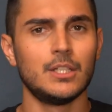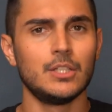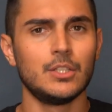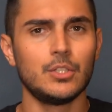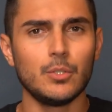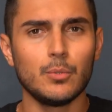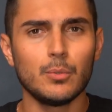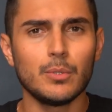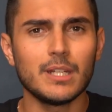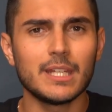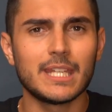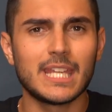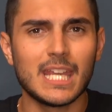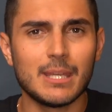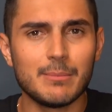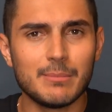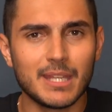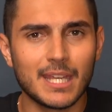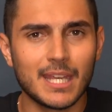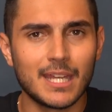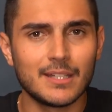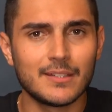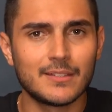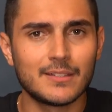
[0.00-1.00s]
Do you want a
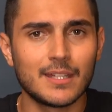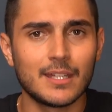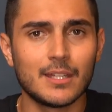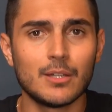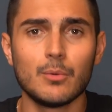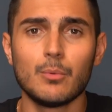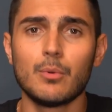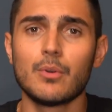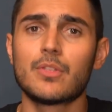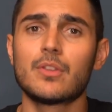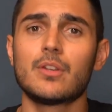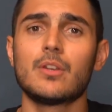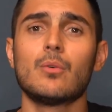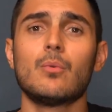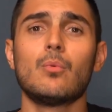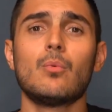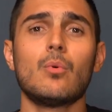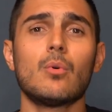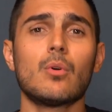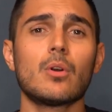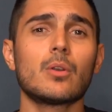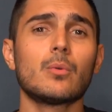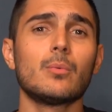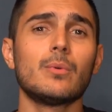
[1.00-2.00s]
gaming headset with an
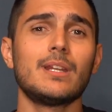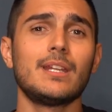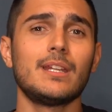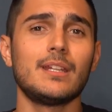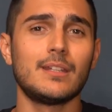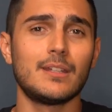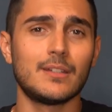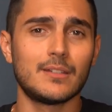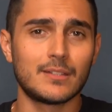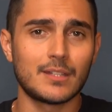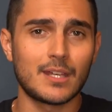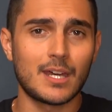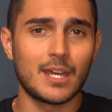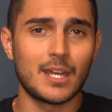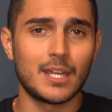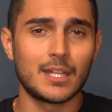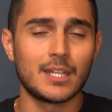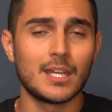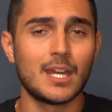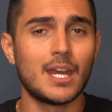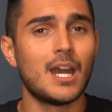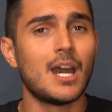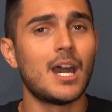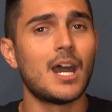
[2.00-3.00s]
award-winning design,
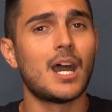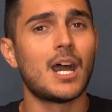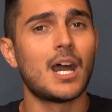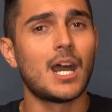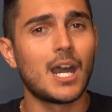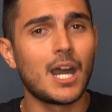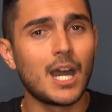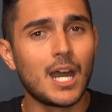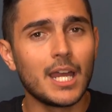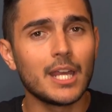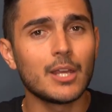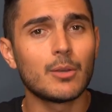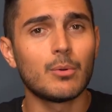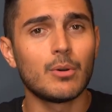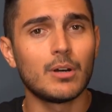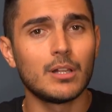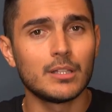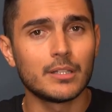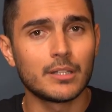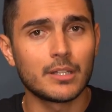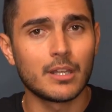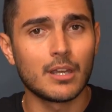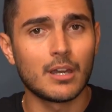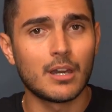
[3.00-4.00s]

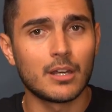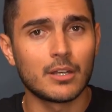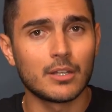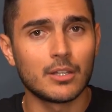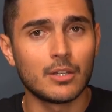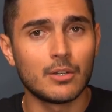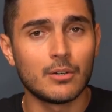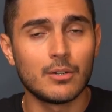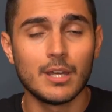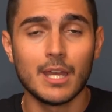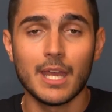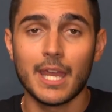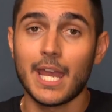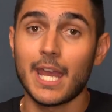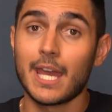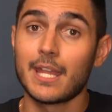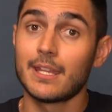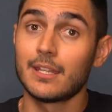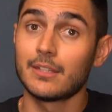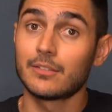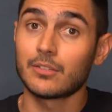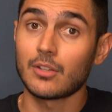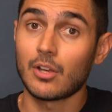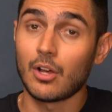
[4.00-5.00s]
high-quality audio, and
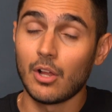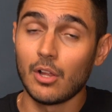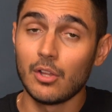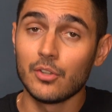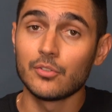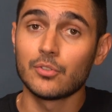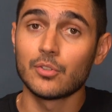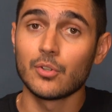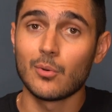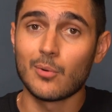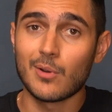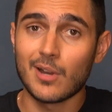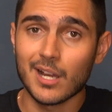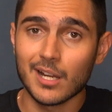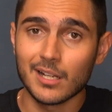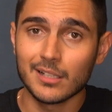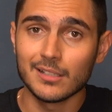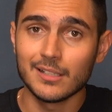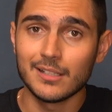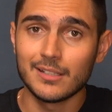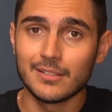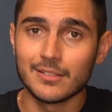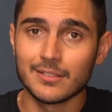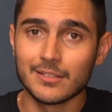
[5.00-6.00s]
that's also
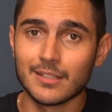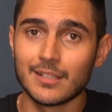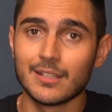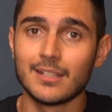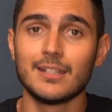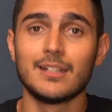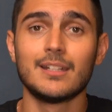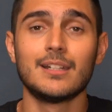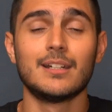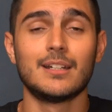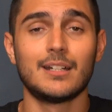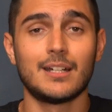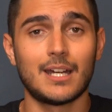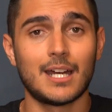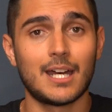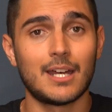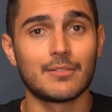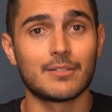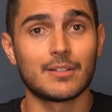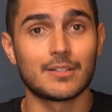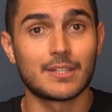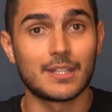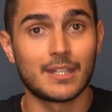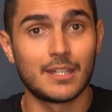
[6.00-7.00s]
wireless?
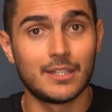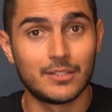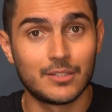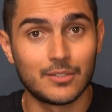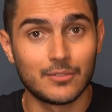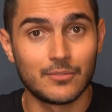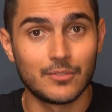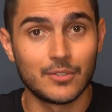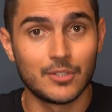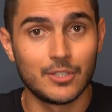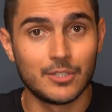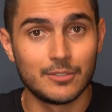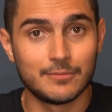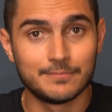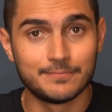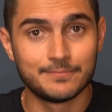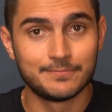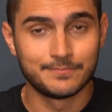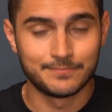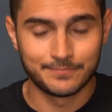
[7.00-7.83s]
I've got the headset for you.